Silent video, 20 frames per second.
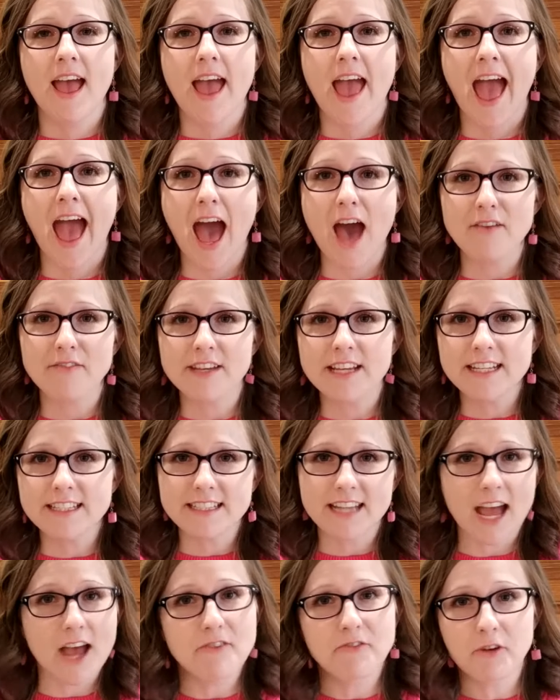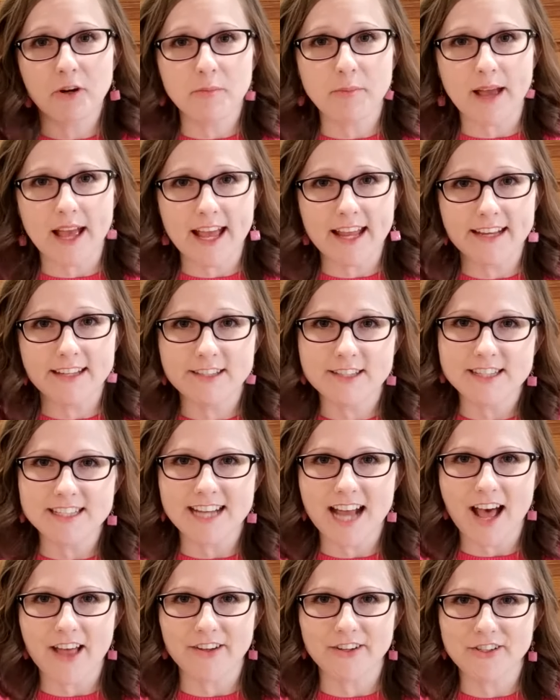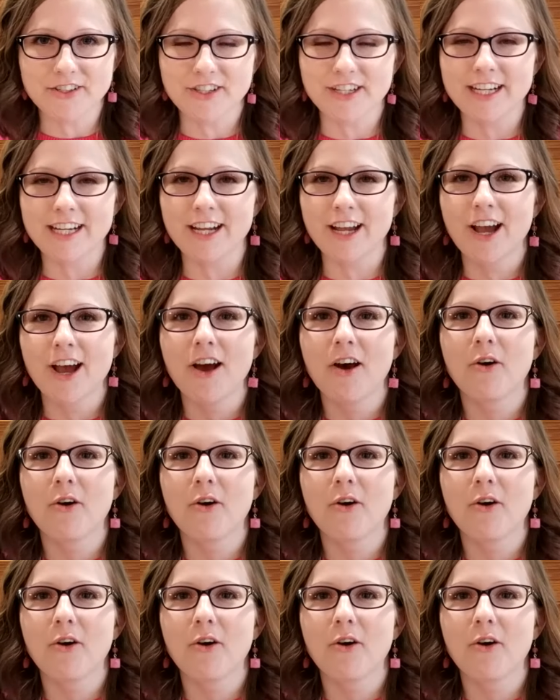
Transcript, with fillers: haven't ever been to the Dollar Tree